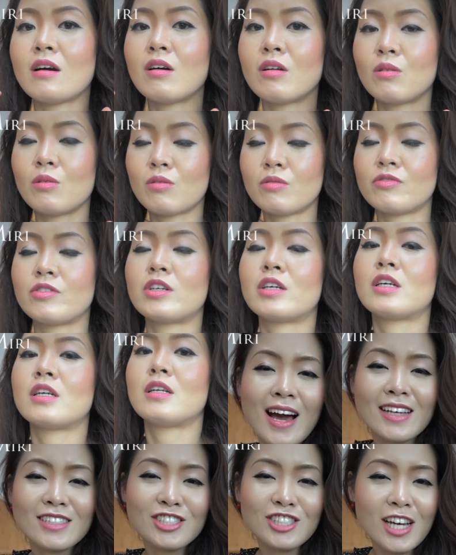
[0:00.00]
all over.
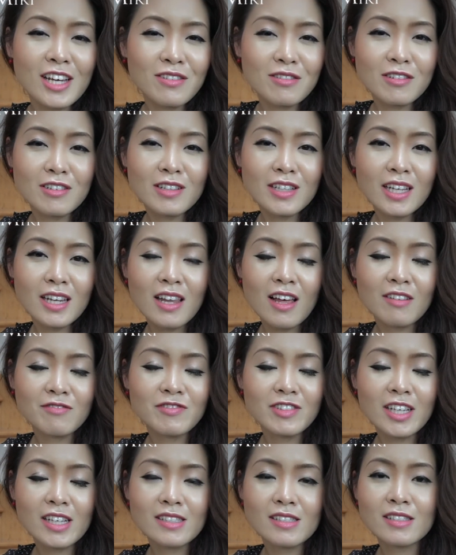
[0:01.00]
I generally
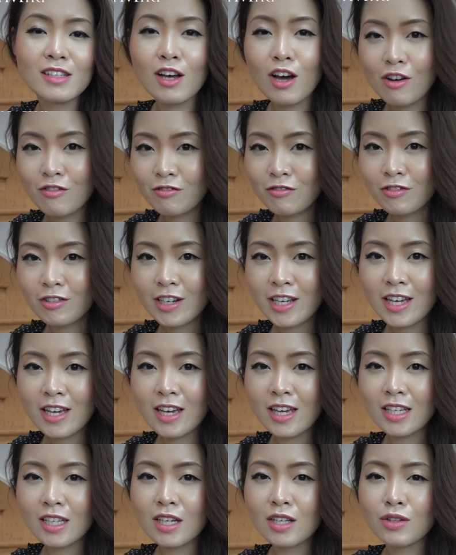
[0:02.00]
love
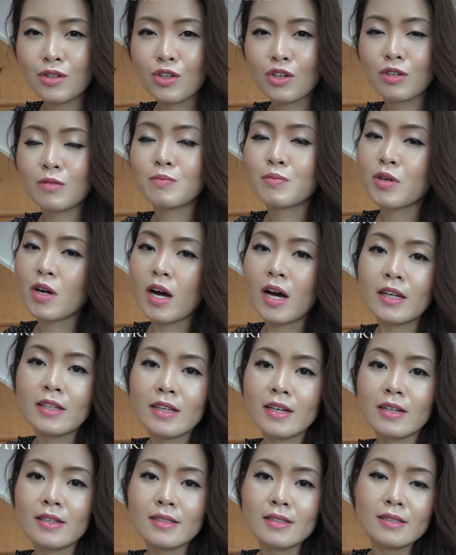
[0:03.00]
discovering new
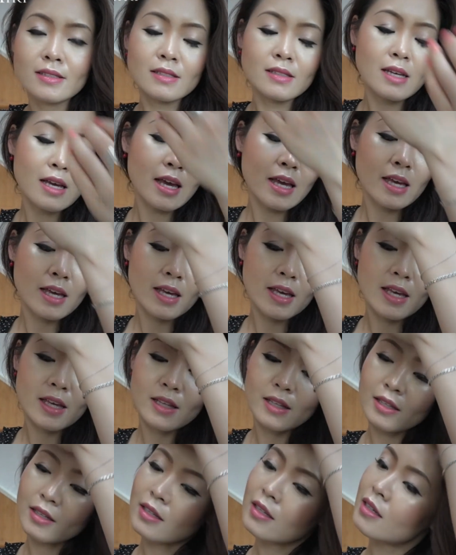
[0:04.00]
products
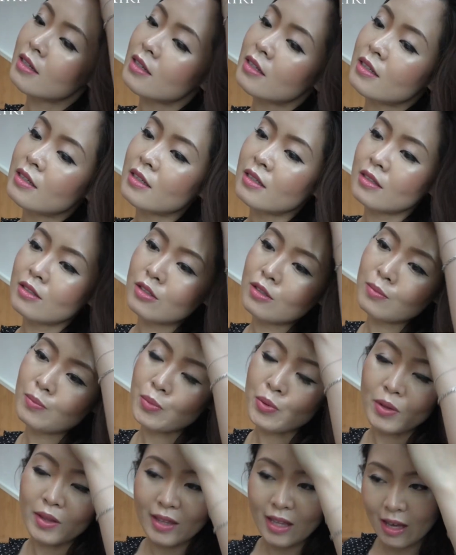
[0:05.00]
and
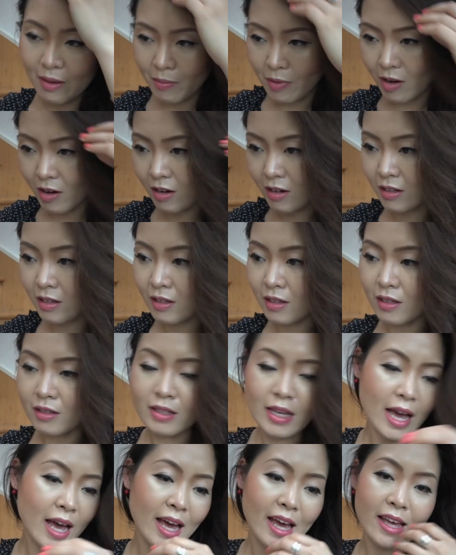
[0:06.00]
put them on the
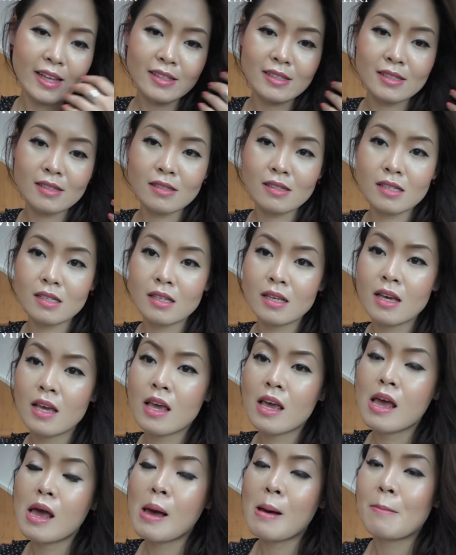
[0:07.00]
test,
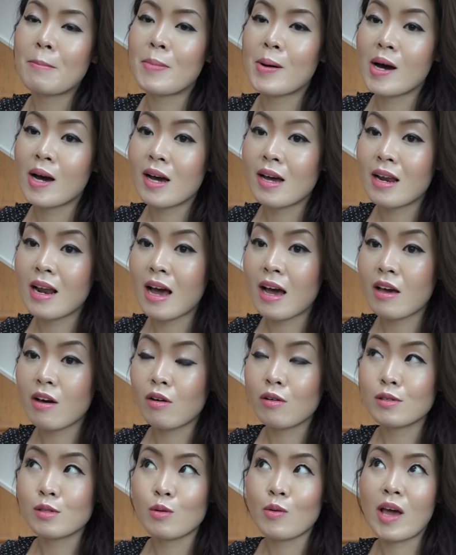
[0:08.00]
but I
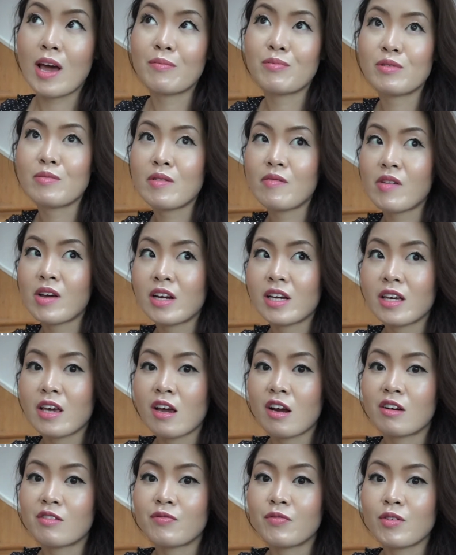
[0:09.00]
also have to be very
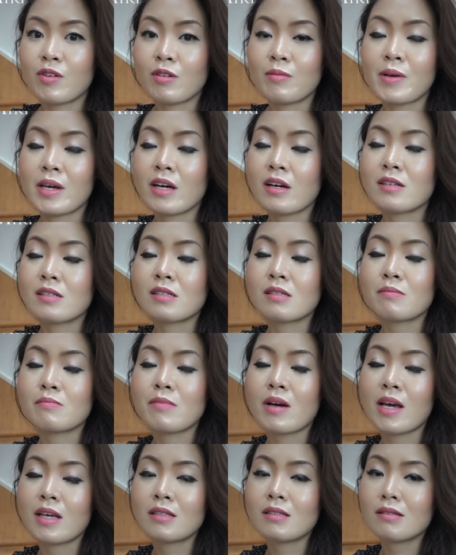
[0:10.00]
careful because
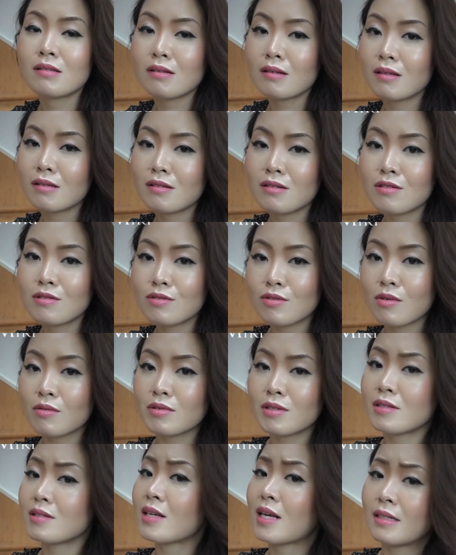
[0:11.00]
my skin is so
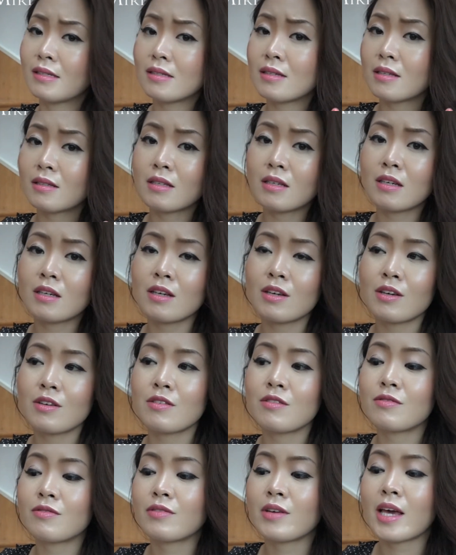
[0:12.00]

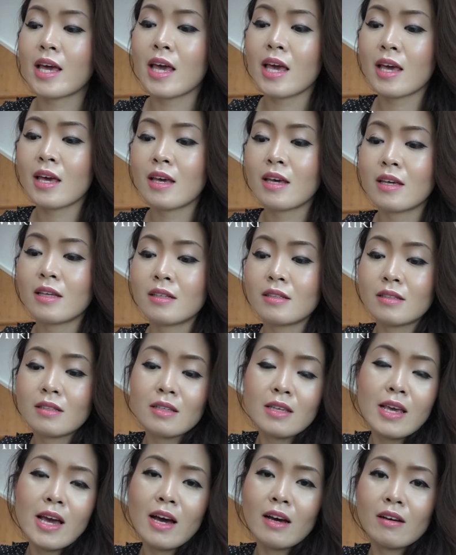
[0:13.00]
sensitive,
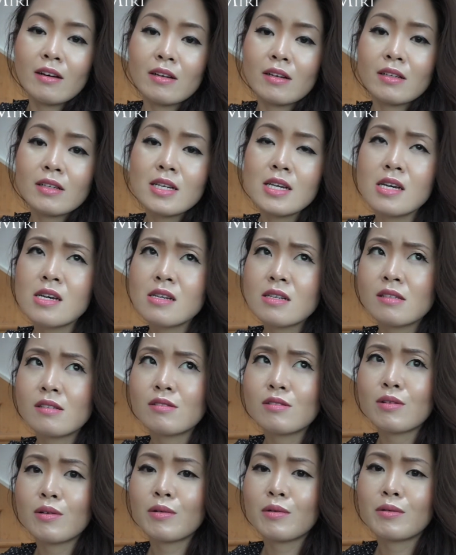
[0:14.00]
and yeah.
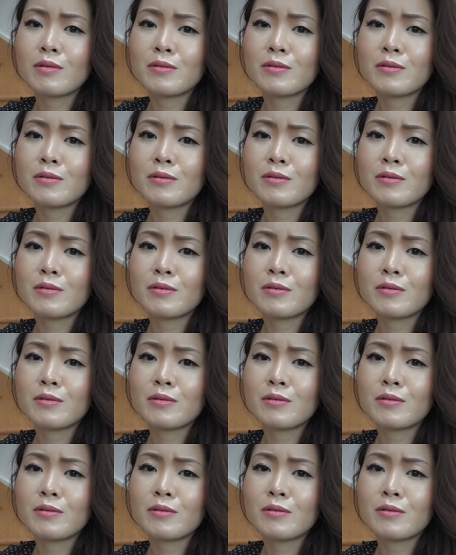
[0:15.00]
So